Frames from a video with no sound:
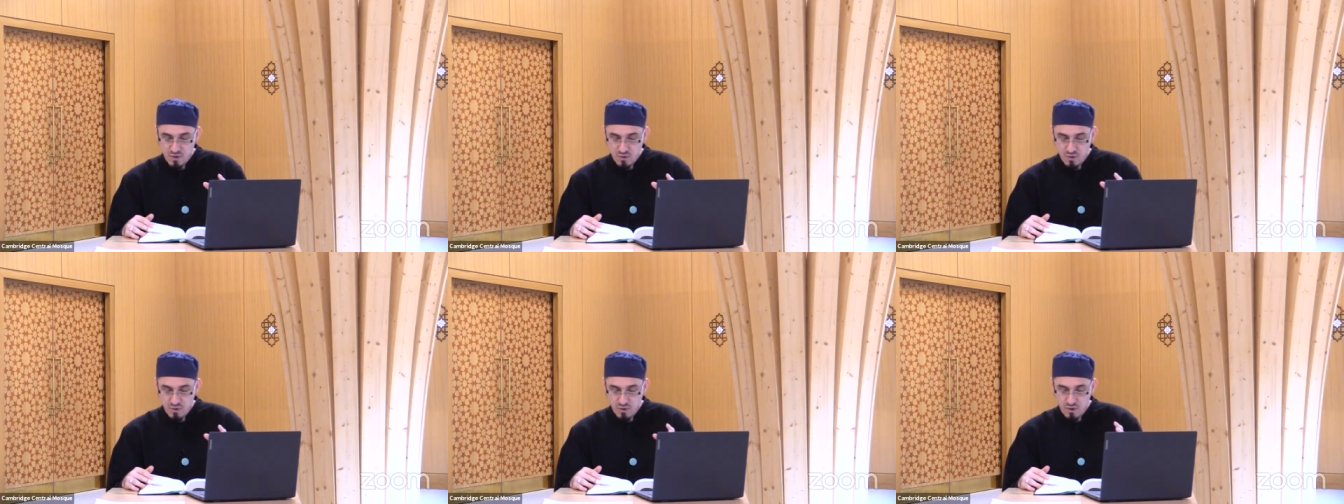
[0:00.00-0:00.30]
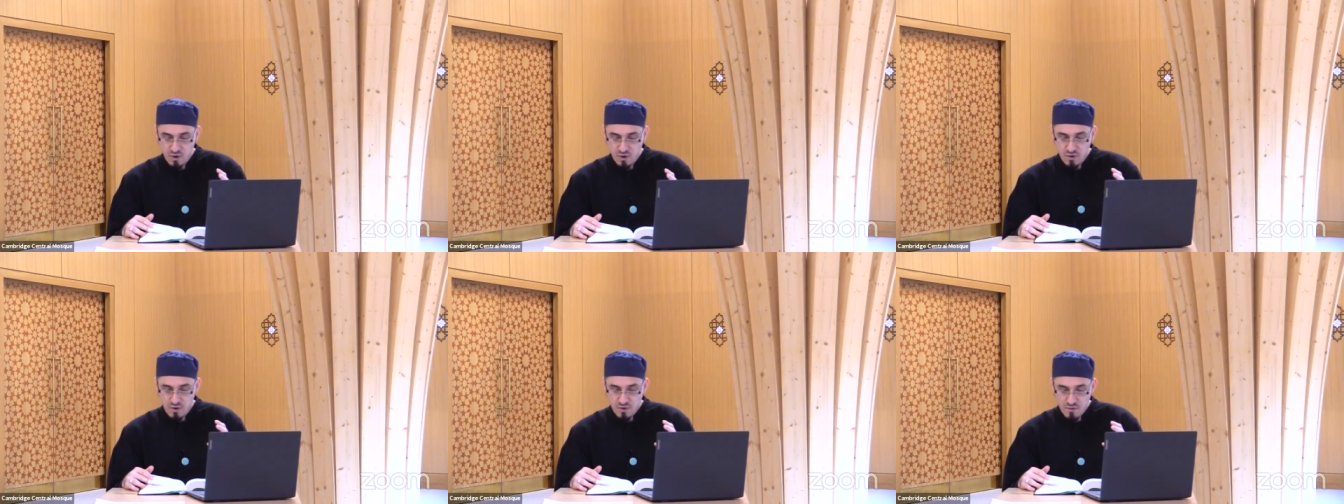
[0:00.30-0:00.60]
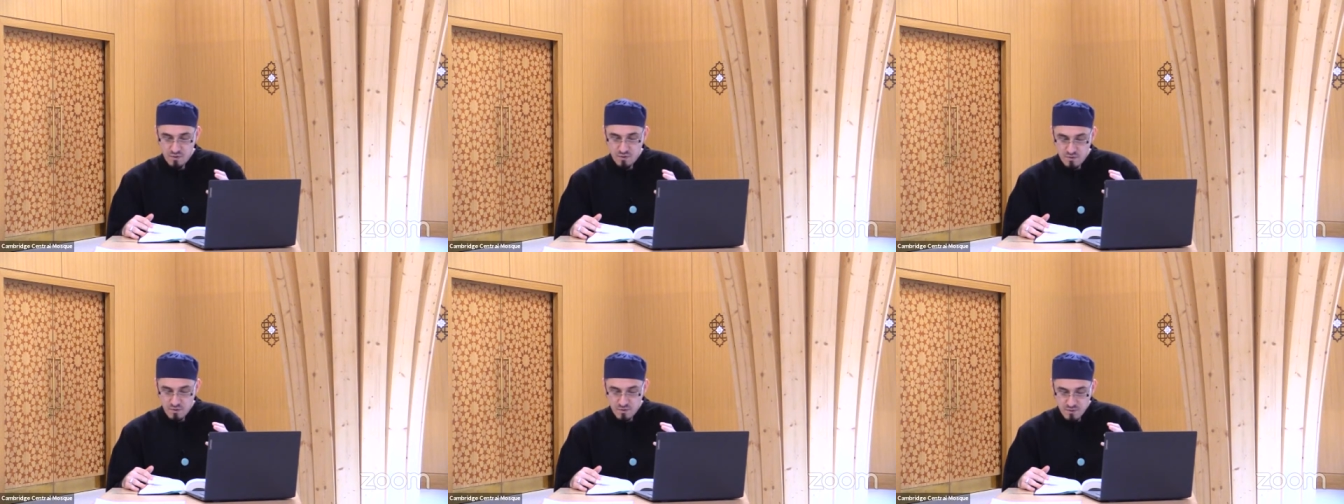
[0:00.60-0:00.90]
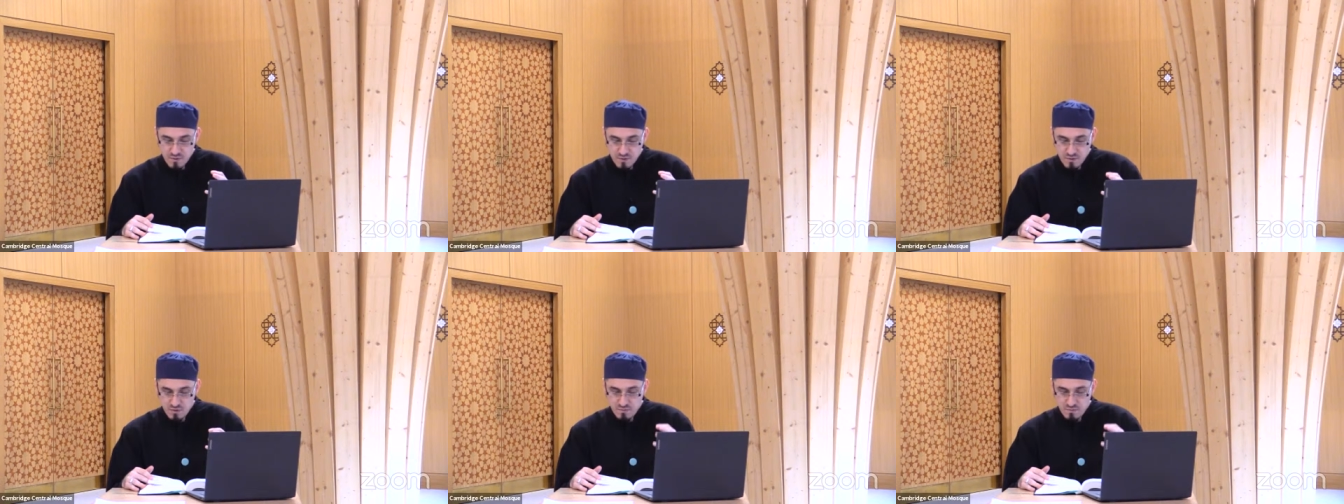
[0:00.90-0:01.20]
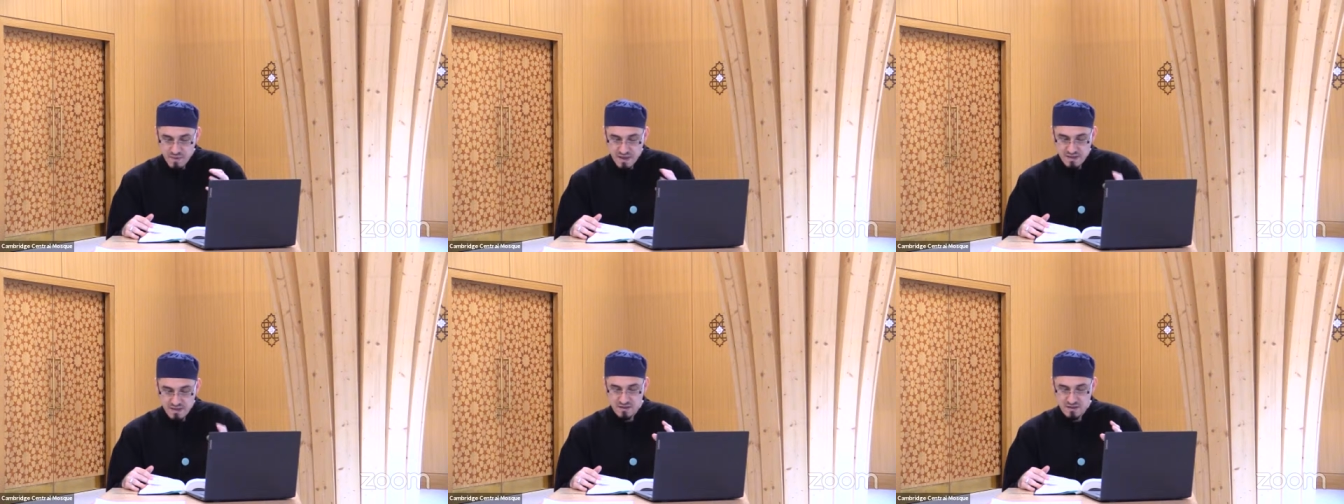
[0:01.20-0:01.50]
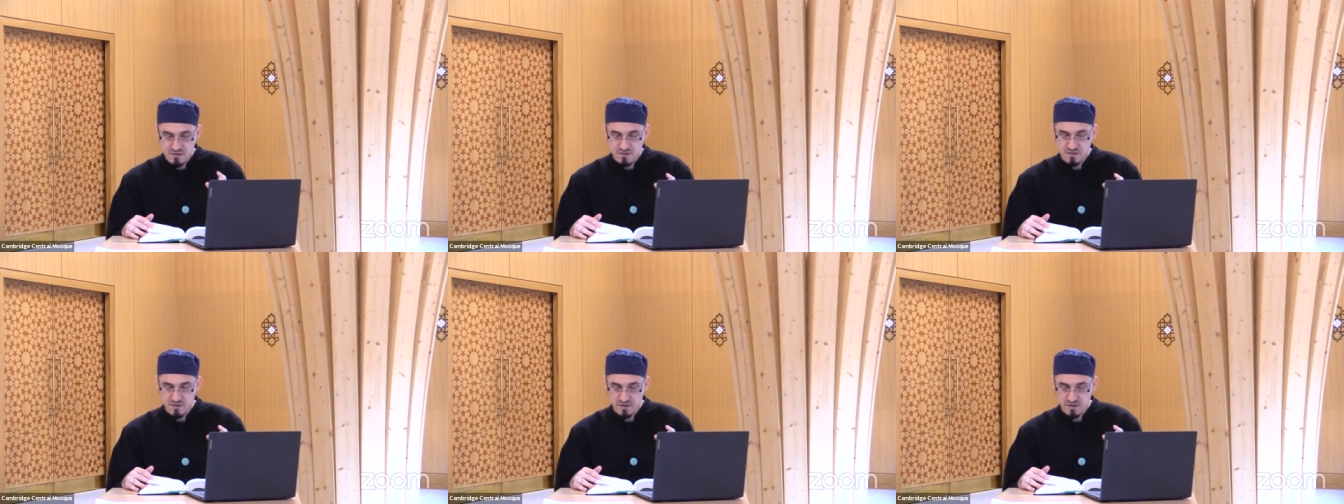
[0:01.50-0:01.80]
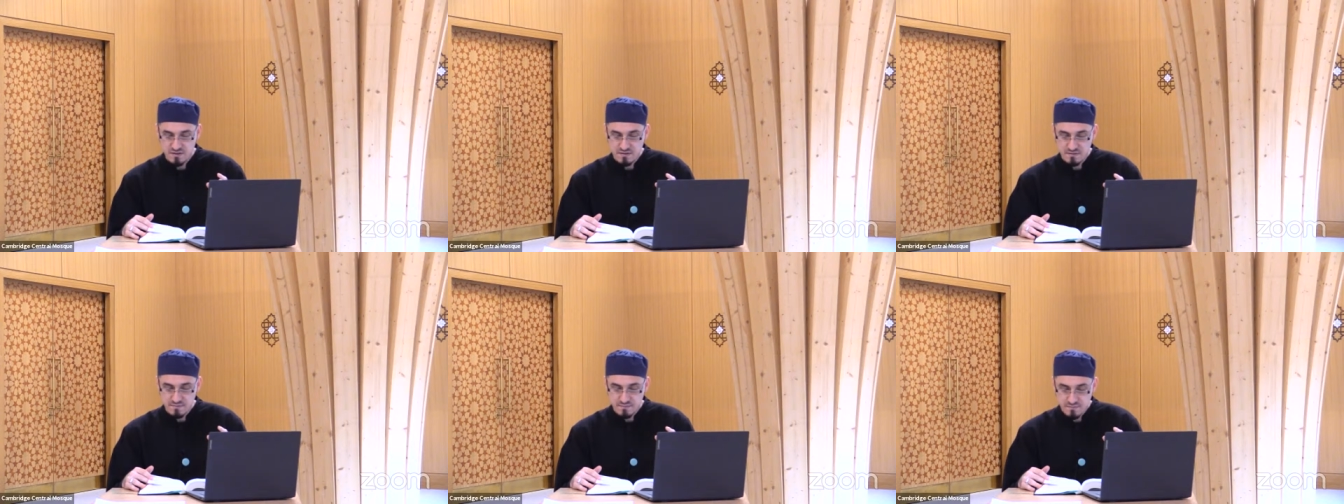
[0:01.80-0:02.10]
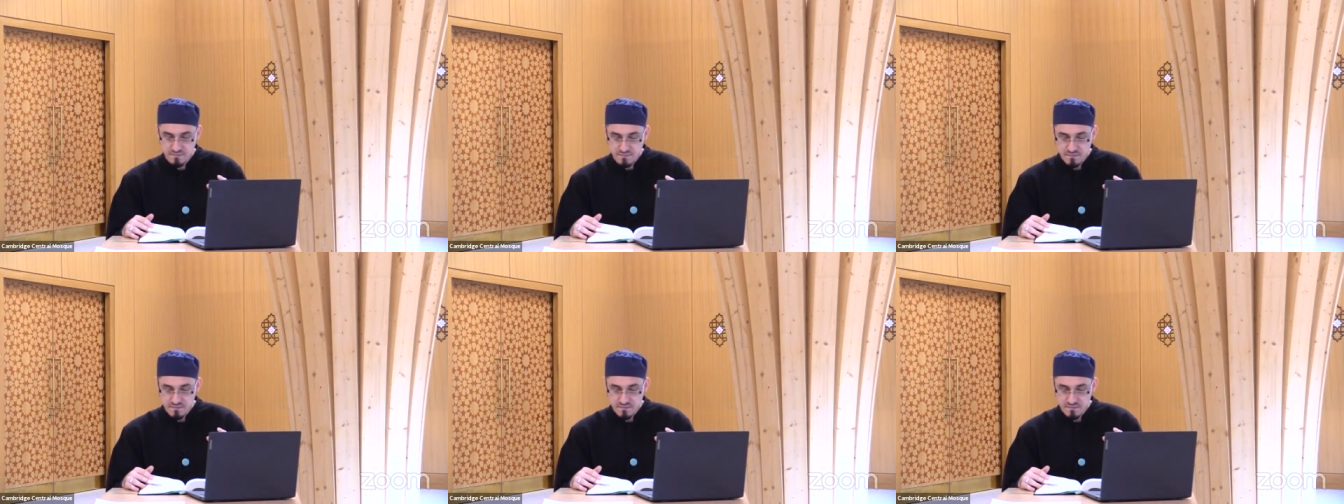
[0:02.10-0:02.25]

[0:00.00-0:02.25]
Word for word: O you messengers.